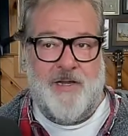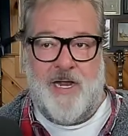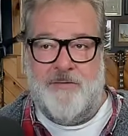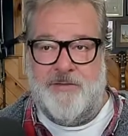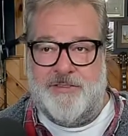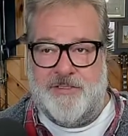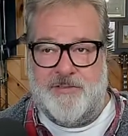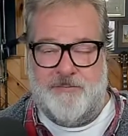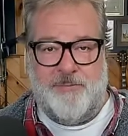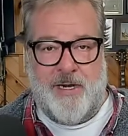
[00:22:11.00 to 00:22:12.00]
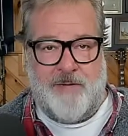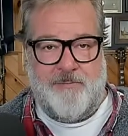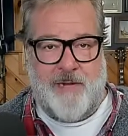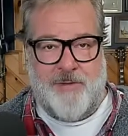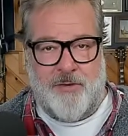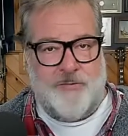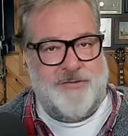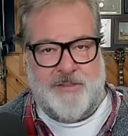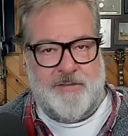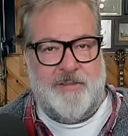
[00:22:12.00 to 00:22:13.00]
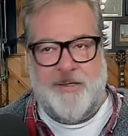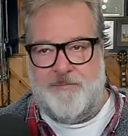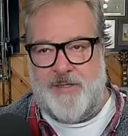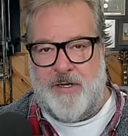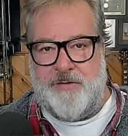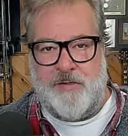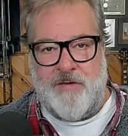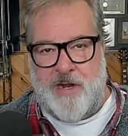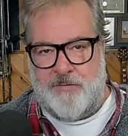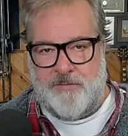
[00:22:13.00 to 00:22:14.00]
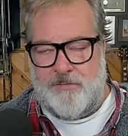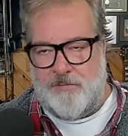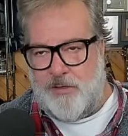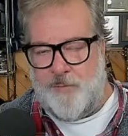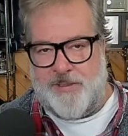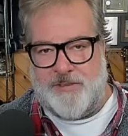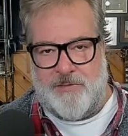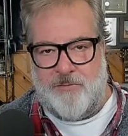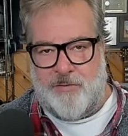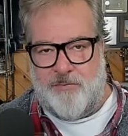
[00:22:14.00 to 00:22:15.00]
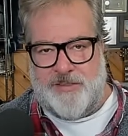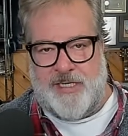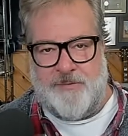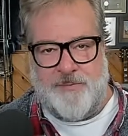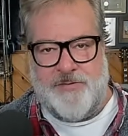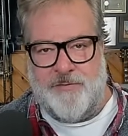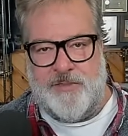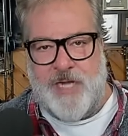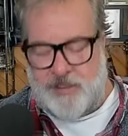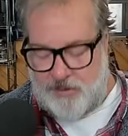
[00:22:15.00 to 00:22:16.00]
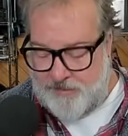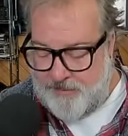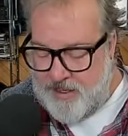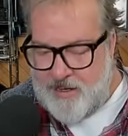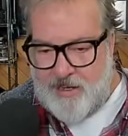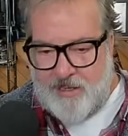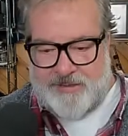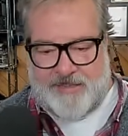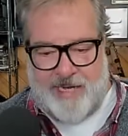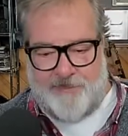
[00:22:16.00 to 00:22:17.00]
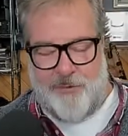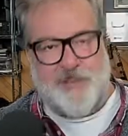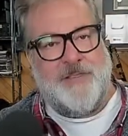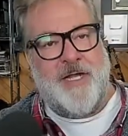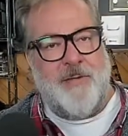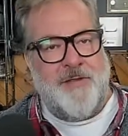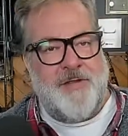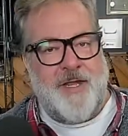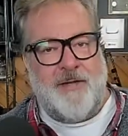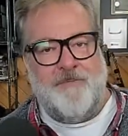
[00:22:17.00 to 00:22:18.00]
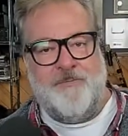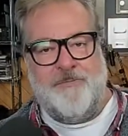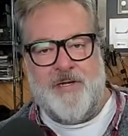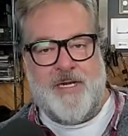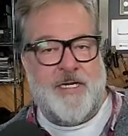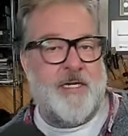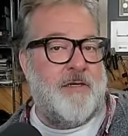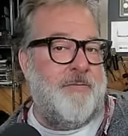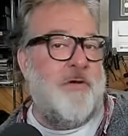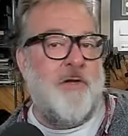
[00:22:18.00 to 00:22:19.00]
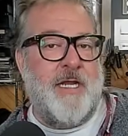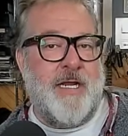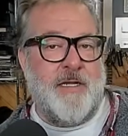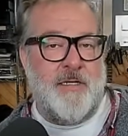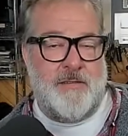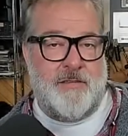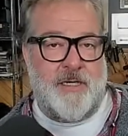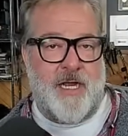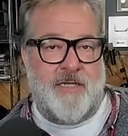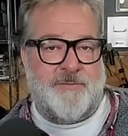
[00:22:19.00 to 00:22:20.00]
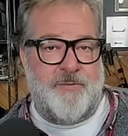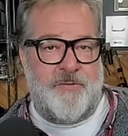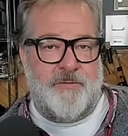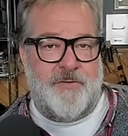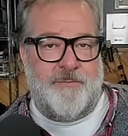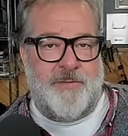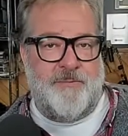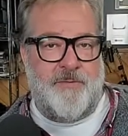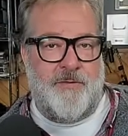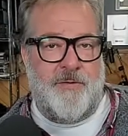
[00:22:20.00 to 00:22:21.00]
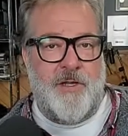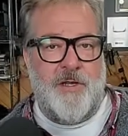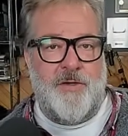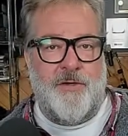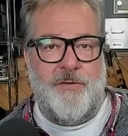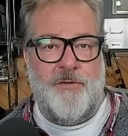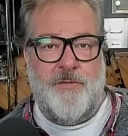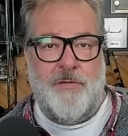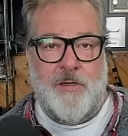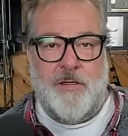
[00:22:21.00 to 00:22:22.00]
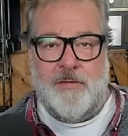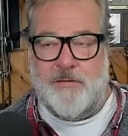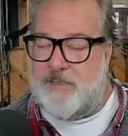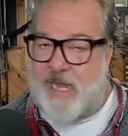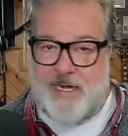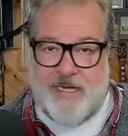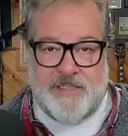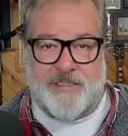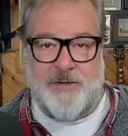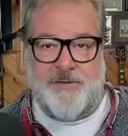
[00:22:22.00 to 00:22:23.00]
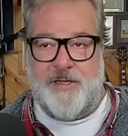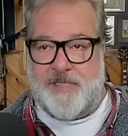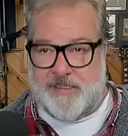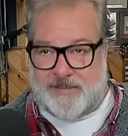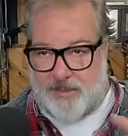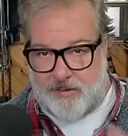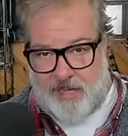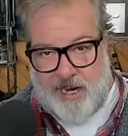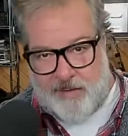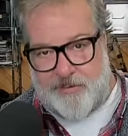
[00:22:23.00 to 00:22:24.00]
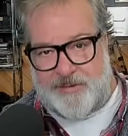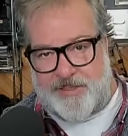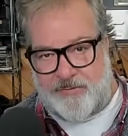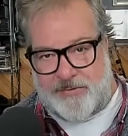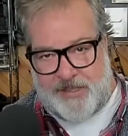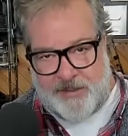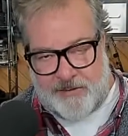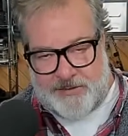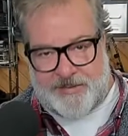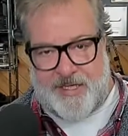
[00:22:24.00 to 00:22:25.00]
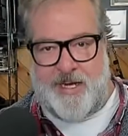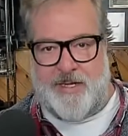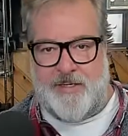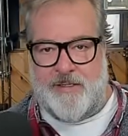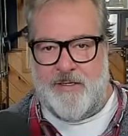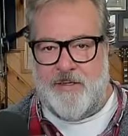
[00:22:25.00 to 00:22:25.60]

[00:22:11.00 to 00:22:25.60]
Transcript: I would just break my bones and be on the ground hoping someone would take me to a doctor. Skateboarding's not my thing, but he can communicate the gospel to people who that is their thing. That's their language. That's what they understand.